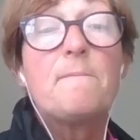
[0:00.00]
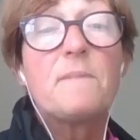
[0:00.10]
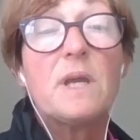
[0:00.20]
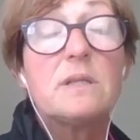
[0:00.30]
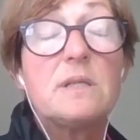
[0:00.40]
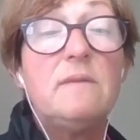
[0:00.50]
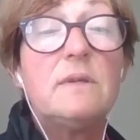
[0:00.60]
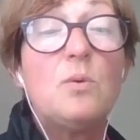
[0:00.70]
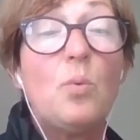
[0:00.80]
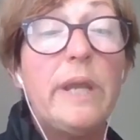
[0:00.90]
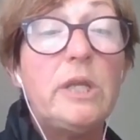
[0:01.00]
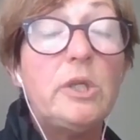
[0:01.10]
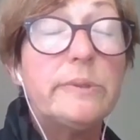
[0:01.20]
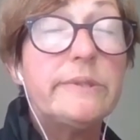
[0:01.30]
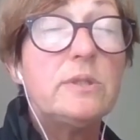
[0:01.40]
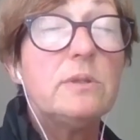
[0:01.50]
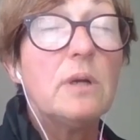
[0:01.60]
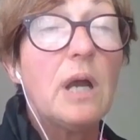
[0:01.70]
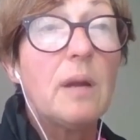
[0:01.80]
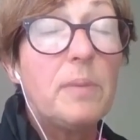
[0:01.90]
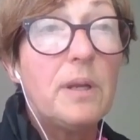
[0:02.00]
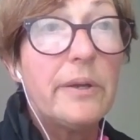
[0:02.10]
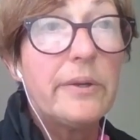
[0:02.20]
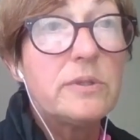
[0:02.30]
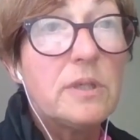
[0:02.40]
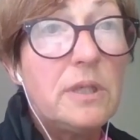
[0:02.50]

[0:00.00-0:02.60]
And even when you do upload,